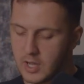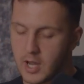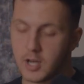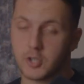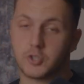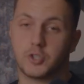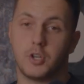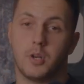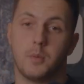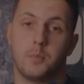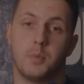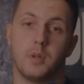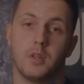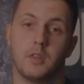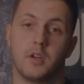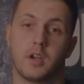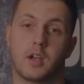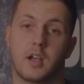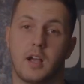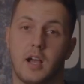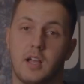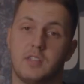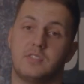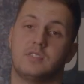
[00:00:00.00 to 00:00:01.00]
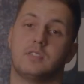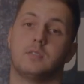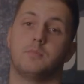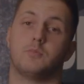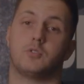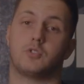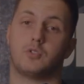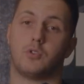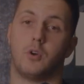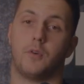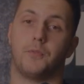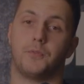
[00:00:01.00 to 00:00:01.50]
actually build a custom
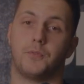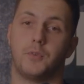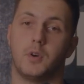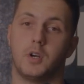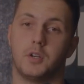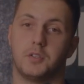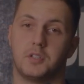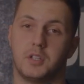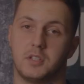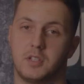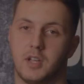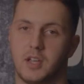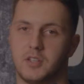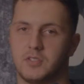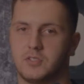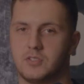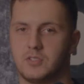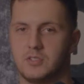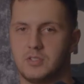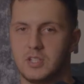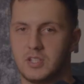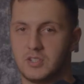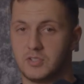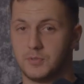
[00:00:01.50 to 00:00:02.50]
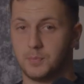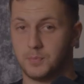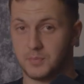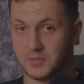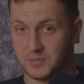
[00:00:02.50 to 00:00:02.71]
software that does this